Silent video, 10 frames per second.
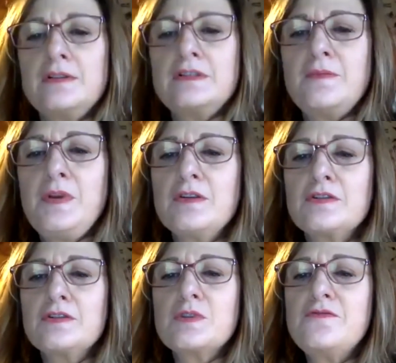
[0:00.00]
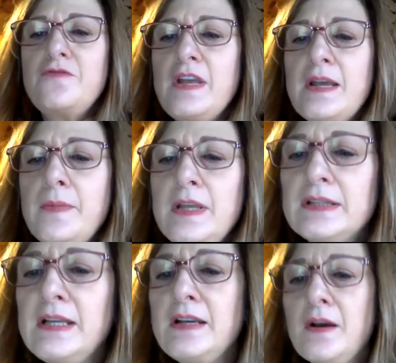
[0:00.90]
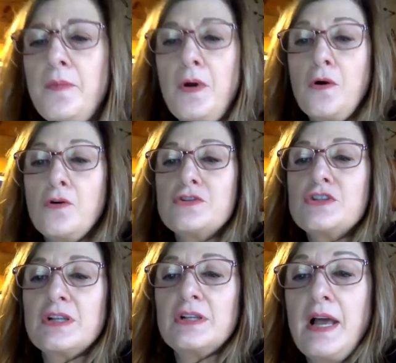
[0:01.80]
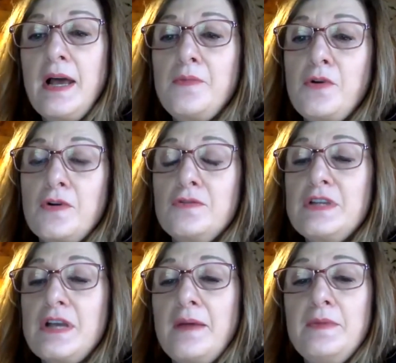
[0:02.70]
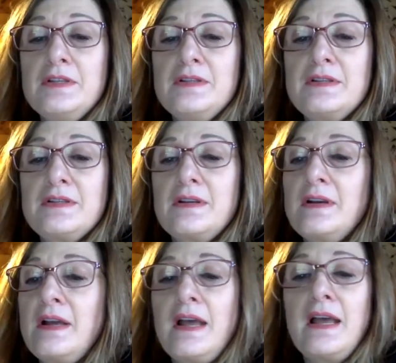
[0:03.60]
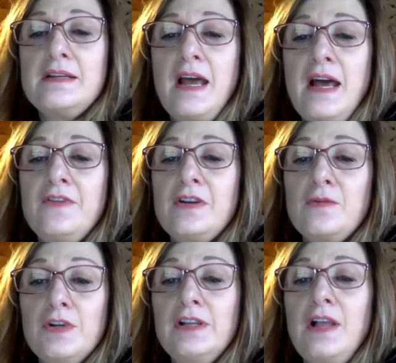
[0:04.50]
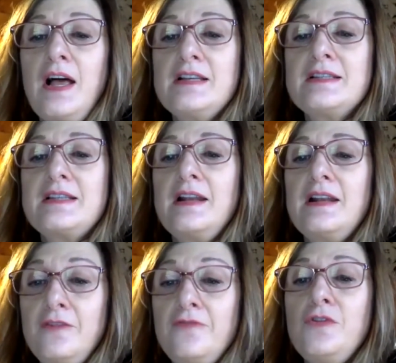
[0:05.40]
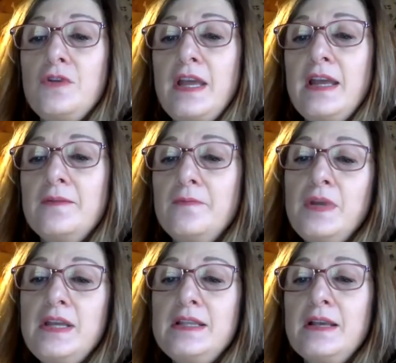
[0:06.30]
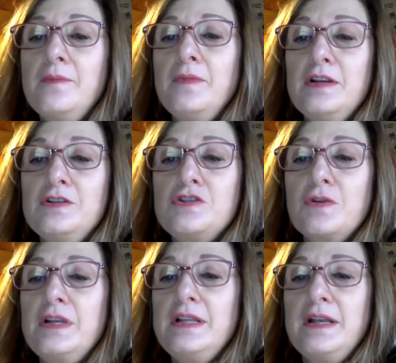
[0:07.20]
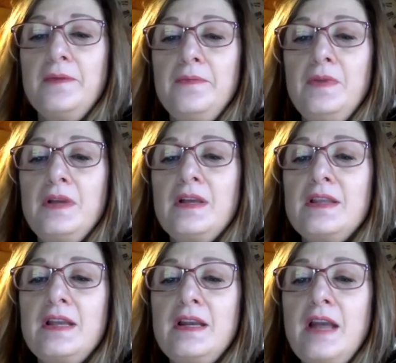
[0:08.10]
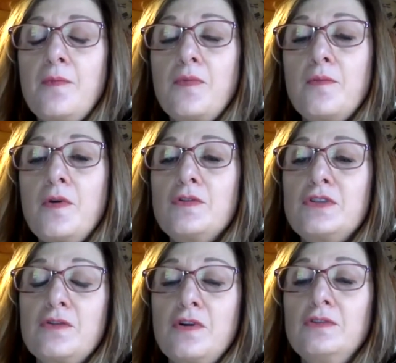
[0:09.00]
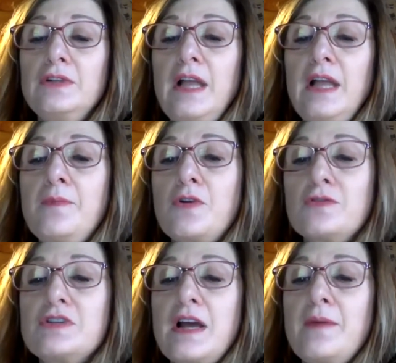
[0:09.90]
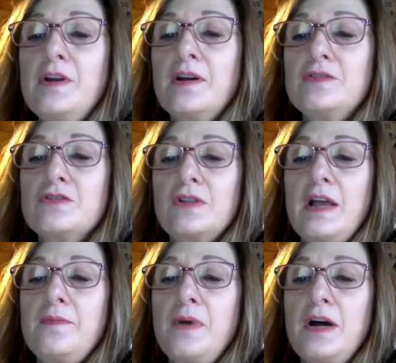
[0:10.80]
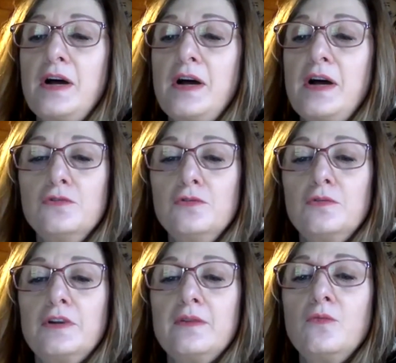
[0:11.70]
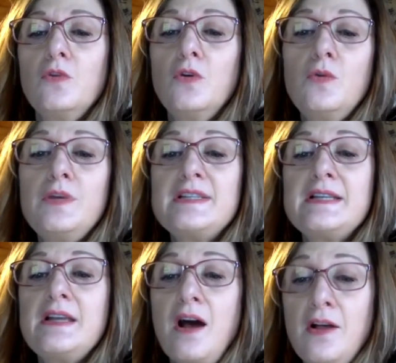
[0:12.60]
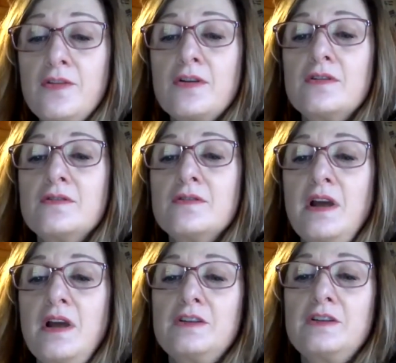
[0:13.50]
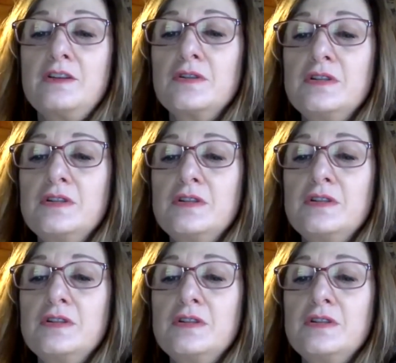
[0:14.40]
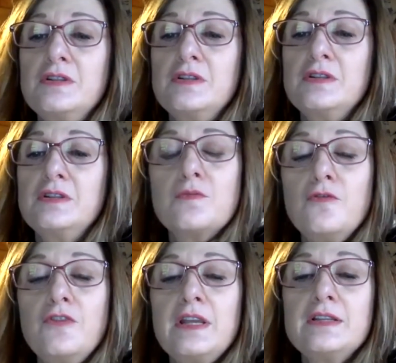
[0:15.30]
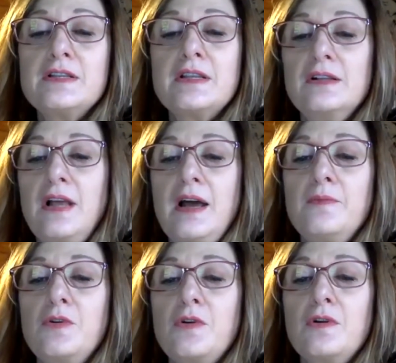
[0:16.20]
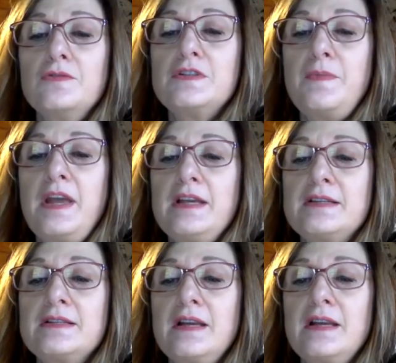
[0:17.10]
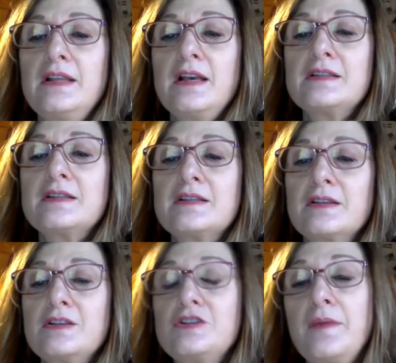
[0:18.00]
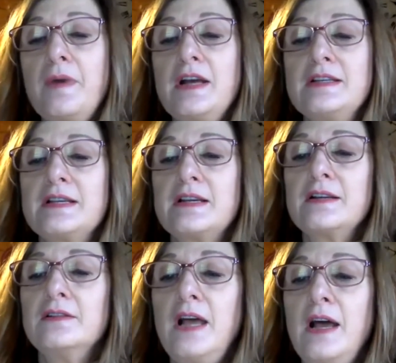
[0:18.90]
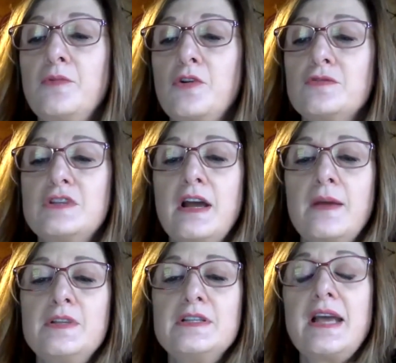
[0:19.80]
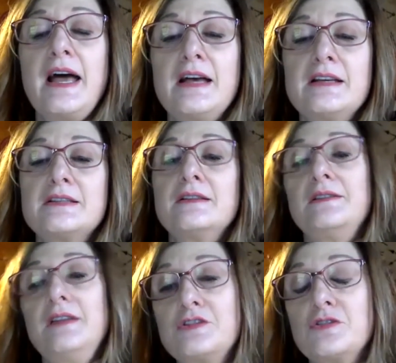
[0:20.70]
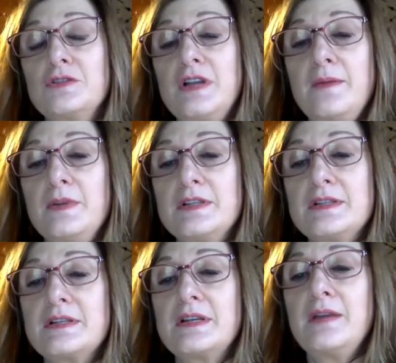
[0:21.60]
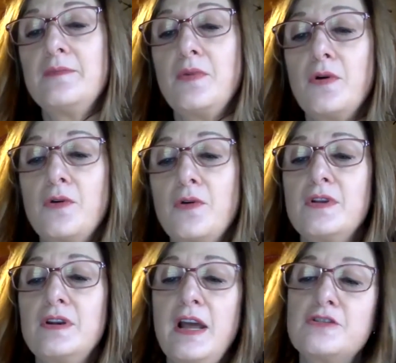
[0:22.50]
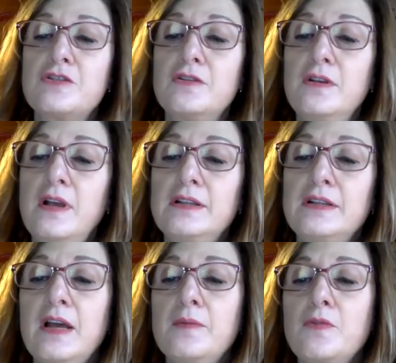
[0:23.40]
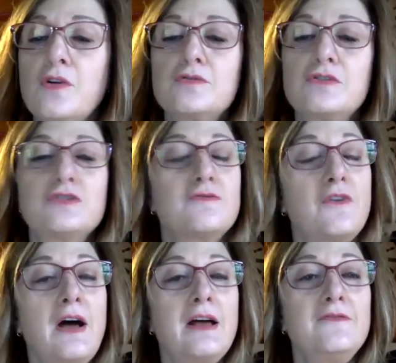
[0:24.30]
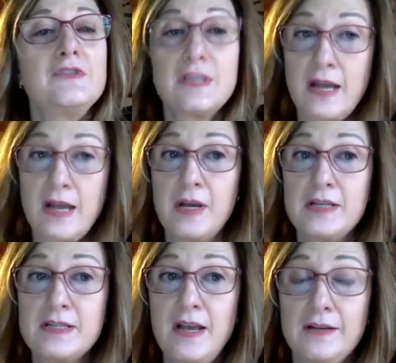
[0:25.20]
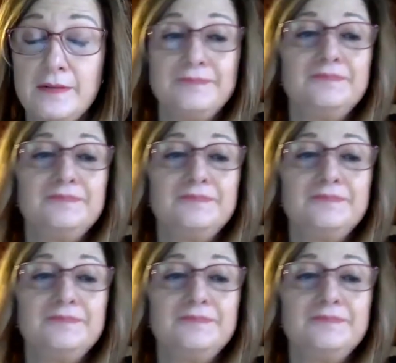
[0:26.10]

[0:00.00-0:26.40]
De Beers was vehemently opposed to lab-grown diamonds, and having realized that if you can't beat them, then join them, they now promote their own lab-grown diamond under Lightbox jewelry. Will we see other natural diamond producers moving into the lab-grown space and thus legitimizing lab-grown diamonds as natural diamonds? Can both natural and lab-grown survive side by side?